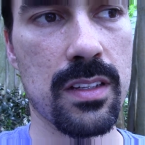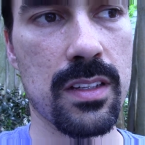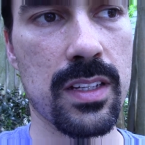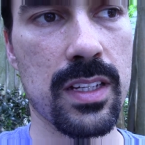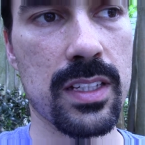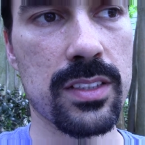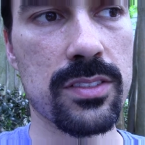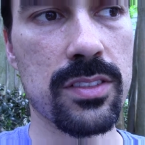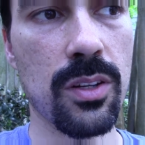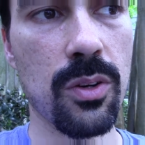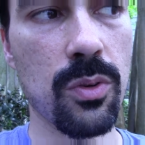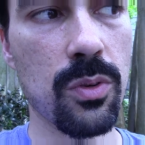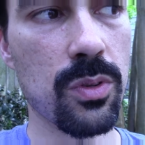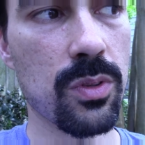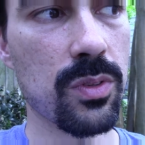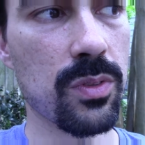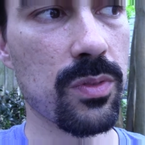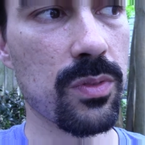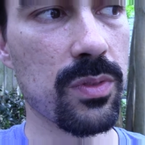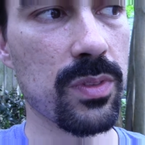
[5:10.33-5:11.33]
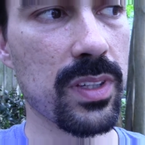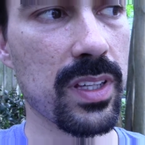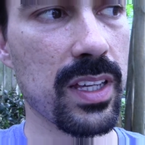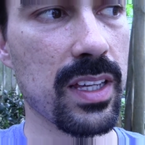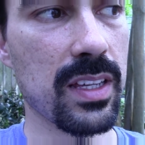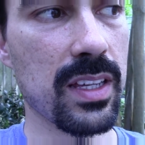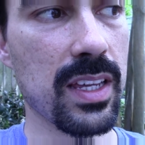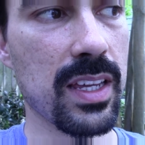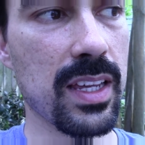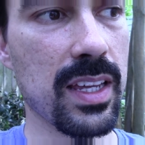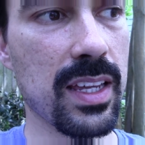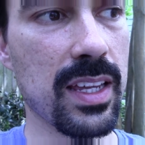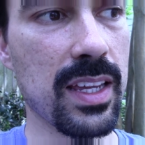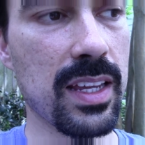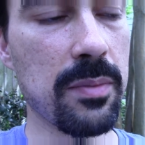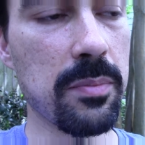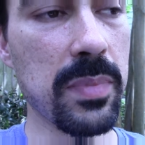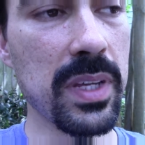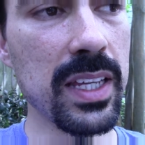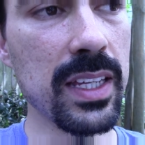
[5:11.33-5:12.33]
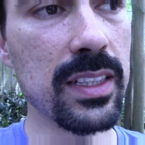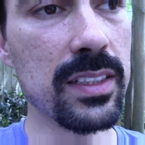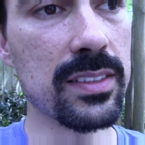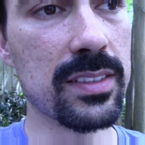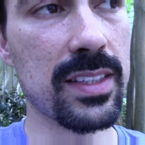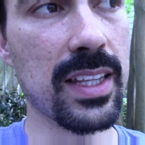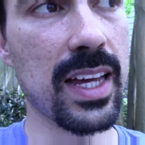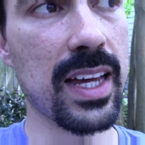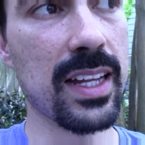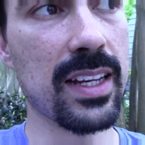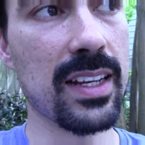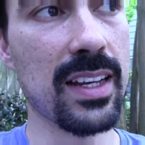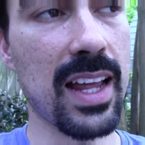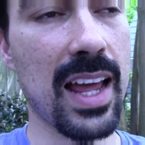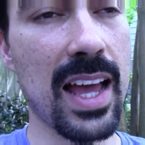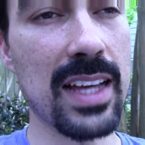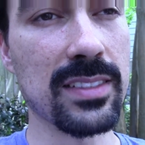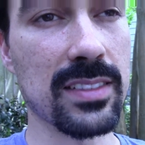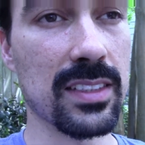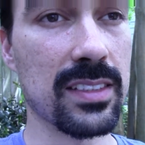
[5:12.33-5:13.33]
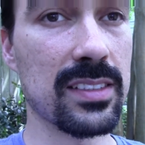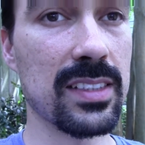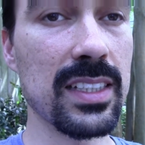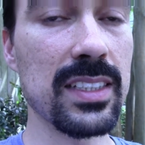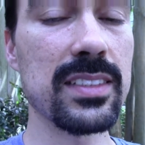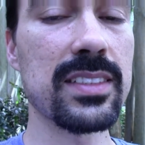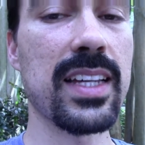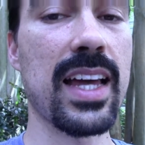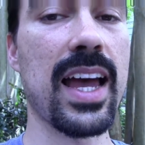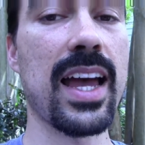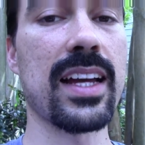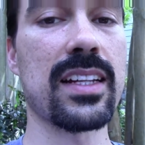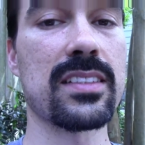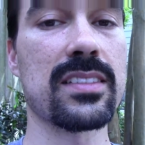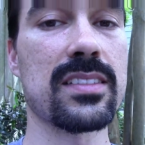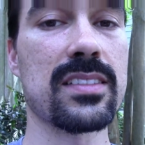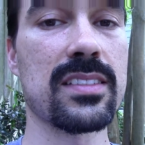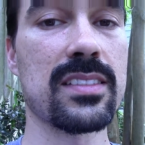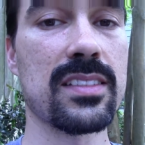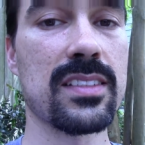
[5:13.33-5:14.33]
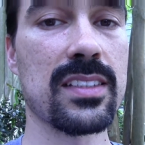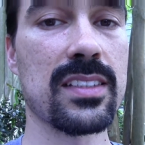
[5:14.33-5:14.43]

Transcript: And so it means that as a syntax,